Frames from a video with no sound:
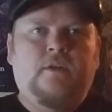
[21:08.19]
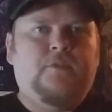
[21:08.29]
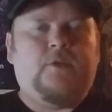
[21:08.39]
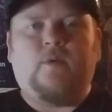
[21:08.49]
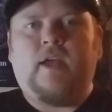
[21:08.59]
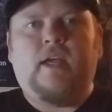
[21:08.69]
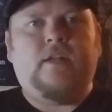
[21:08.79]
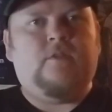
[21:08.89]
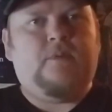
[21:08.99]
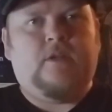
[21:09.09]
The rain
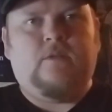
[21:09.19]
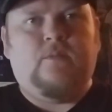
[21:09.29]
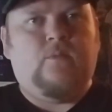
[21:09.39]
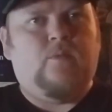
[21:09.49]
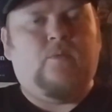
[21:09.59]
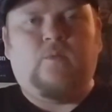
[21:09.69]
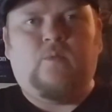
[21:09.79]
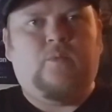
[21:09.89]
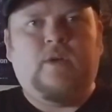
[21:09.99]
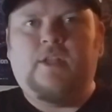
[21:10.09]
has been
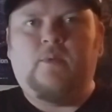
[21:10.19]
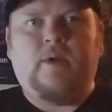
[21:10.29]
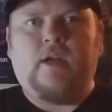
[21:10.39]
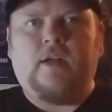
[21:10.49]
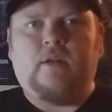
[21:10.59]
really weird.